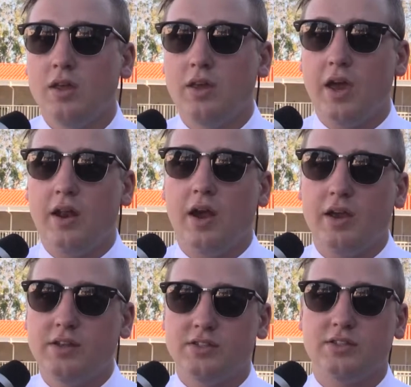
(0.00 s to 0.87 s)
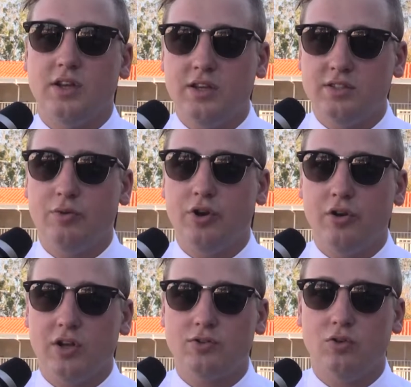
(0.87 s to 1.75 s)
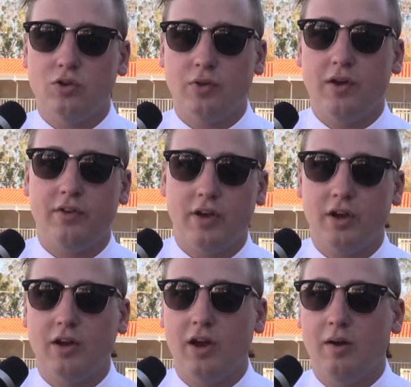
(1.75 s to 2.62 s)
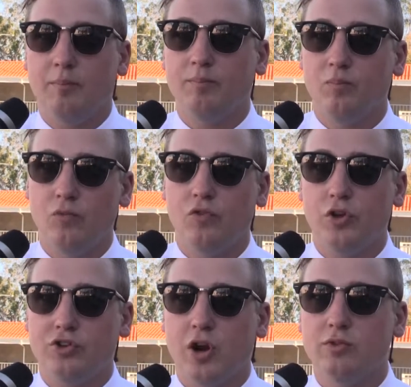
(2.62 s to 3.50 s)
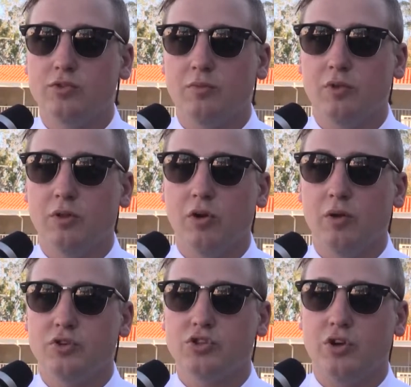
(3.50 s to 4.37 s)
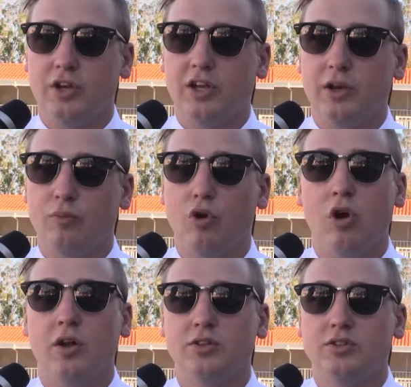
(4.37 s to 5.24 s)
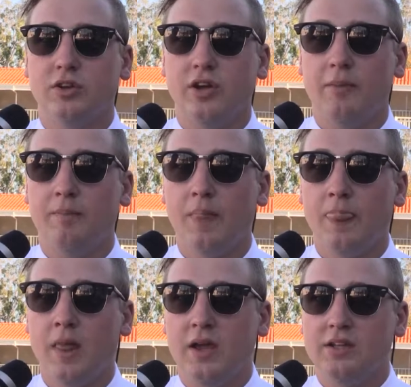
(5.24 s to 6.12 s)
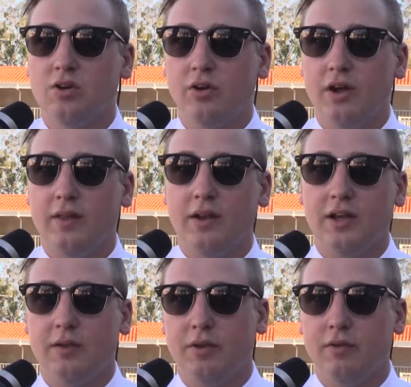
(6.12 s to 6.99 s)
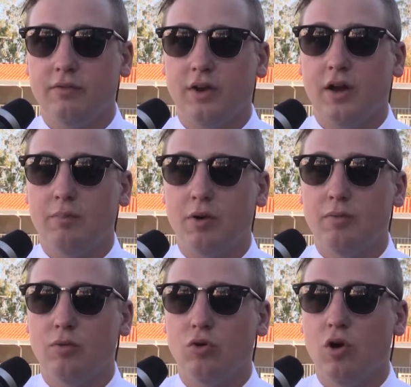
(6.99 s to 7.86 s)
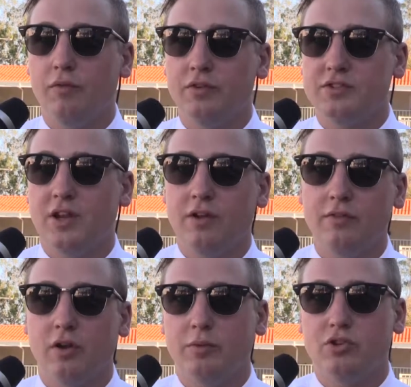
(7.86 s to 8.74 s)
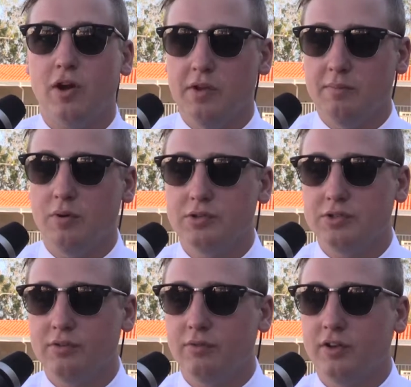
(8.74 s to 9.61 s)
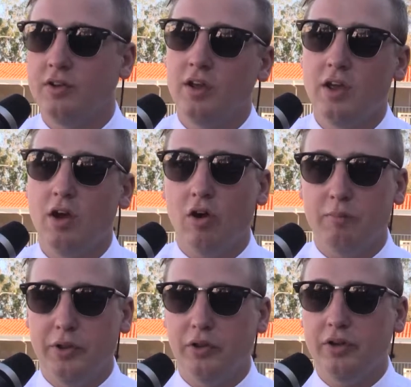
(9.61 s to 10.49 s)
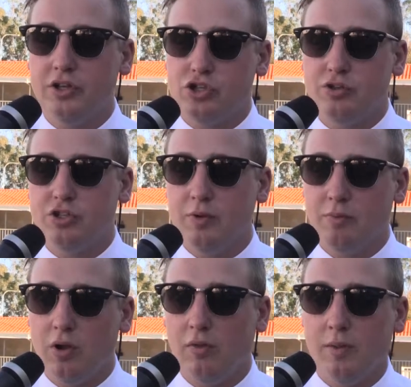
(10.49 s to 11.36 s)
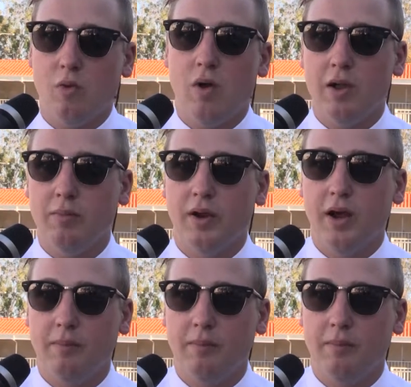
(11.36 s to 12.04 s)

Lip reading: Yeah, no, he's a pretty nice horse. We're having a few troubles with him at the moment, just trying to get him right. So he's gone down there to get a bit of probably more confidence and everything. I'll be driving him positive, and on ability, he should just be blowing them away. But